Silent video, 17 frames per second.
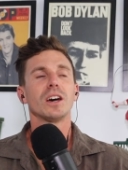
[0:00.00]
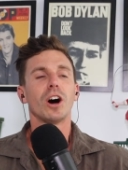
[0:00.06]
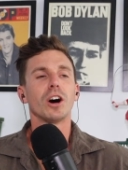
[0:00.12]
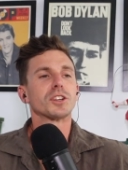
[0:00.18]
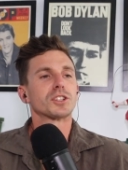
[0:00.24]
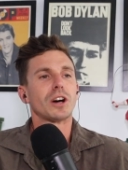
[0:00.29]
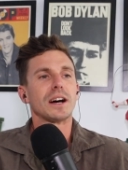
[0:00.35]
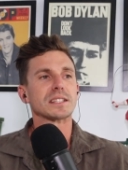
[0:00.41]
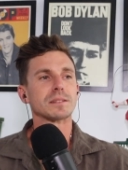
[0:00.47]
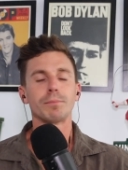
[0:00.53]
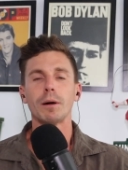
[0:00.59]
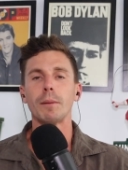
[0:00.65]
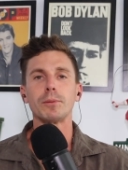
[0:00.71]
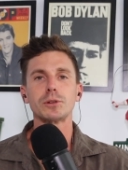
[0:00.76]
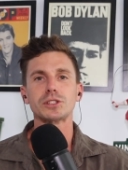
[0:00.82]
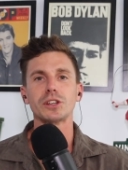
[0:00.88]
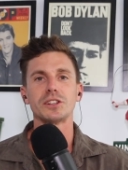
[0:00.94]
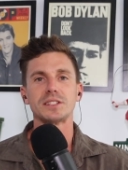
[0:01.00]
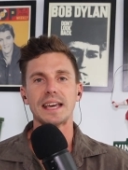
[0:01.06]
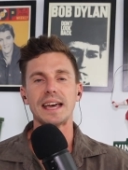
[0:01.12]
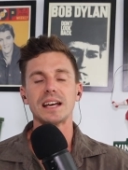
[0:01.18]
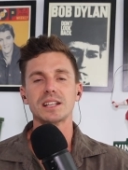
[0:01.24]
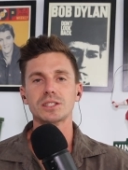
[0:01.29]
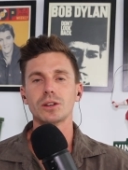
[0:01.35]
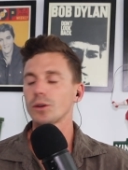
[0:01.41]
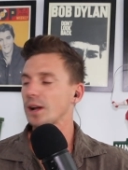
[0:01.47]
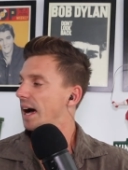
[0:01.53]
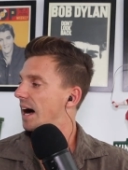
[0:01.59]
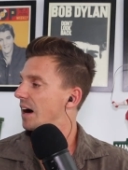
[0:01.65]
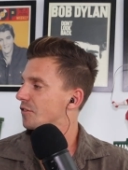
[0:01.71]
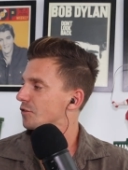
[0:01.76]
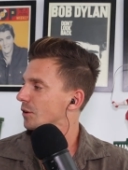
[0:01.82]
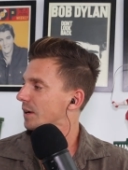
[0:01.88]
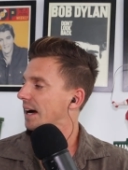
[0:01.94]
on Tyson Popplestone's household
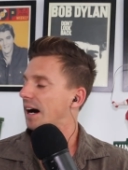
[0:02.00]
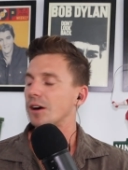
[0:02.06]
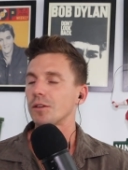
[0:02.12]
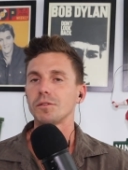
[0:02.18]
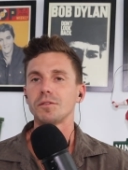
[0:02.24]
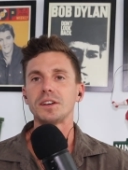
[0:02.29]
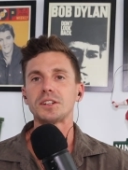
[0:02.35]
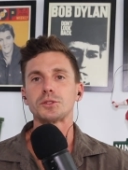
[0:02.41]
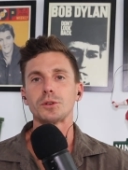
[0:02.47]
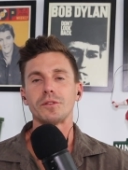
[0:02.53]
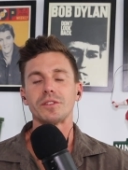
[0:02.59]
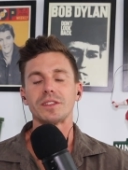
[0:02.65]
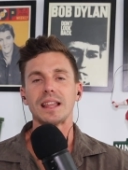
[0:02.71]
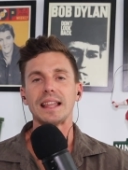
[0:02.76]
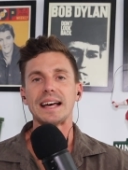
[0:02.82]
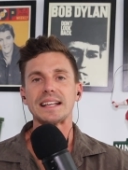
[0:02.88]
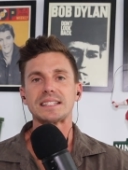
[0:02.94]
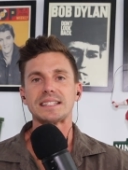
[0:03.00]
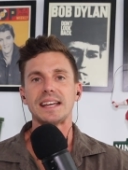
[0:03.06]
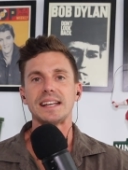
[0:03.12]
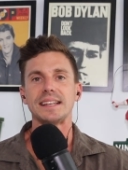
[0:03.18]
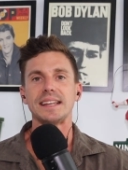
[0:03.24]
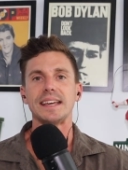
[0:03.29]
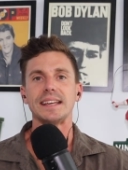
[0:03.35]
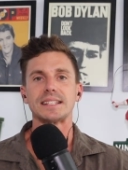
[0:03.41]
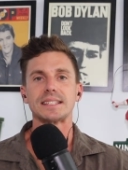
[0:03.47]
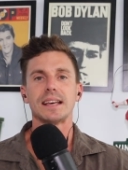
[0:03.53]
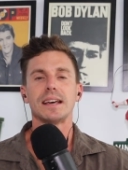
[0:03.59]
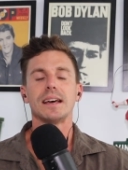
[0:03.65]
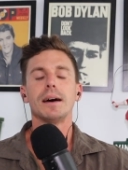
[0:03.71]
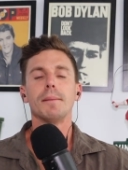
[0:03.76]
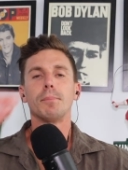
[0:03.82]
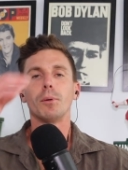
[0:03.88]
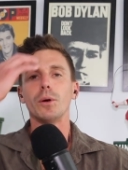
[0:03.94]
after a Carlton victory for the last ten years.
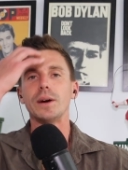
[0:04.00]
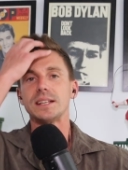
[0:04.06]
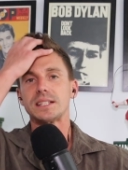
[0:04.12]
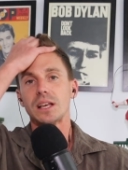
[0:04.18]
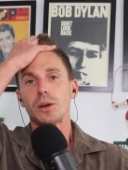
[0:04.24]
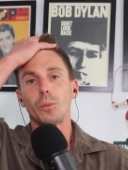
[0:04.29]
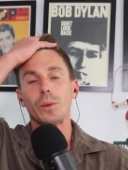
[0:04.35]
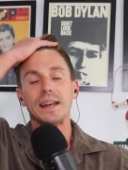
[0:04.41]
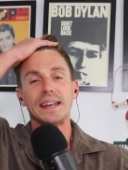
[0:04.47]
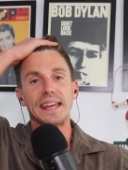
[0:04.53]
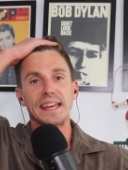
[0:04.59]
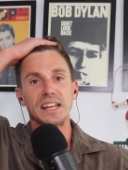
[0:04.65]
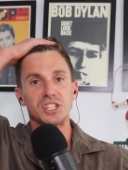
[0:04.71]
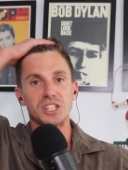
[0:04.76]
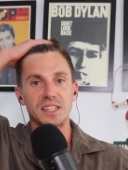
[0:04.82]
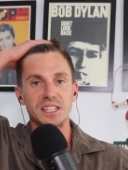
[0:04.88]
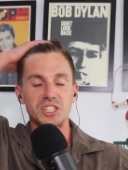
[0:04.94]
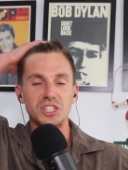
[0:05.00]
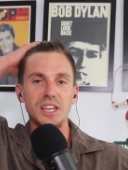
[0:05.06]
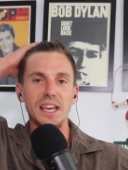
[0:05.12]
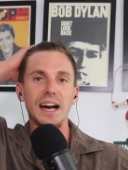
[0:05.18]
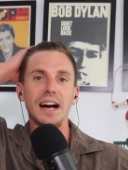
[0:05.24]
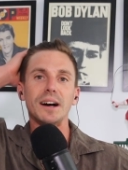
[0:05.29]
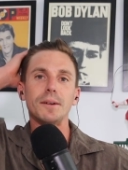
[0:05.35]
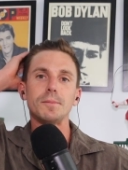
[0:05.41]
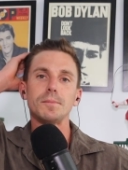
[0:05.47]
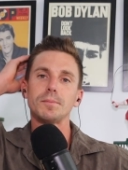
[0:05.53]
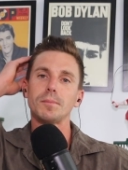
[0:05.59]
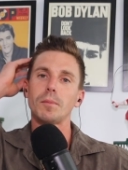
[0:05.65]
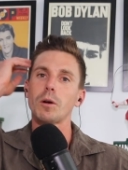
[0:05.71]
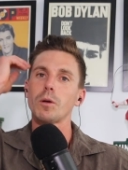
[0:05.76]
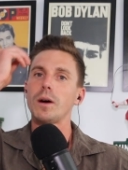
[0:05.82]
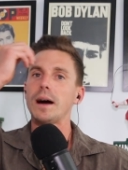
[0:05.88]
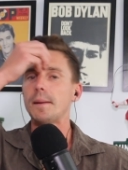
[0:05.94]
Boys, we need you this year.
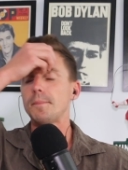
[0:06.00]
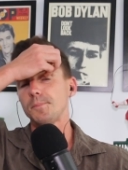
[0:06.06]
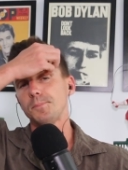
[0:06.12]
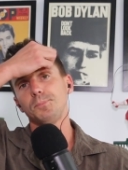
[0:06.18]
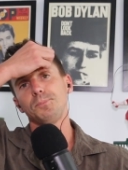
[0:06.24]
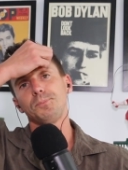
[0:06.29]
All right.